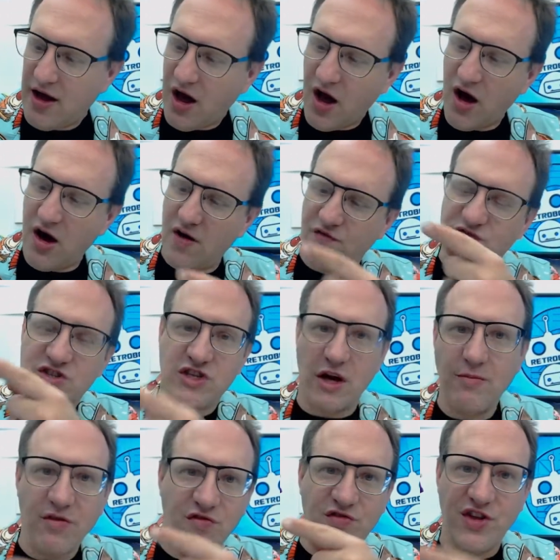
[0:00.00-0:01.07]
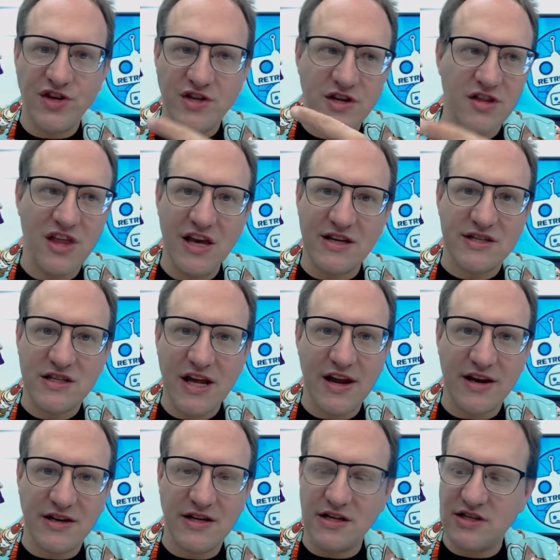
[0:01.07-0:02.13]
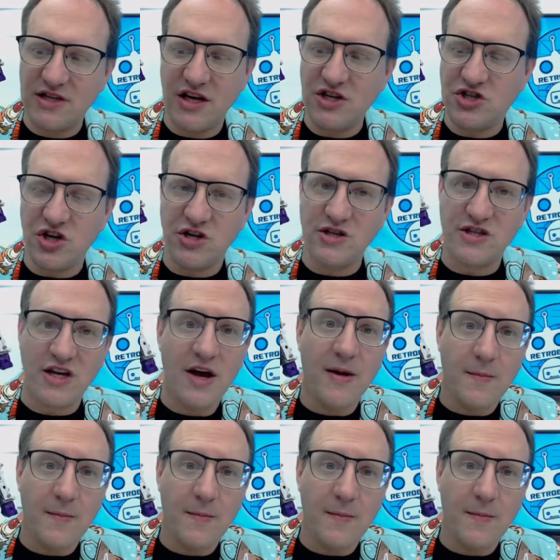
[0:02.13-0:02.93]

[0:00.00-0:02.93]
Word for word: of some of the, the aesthetic decisions,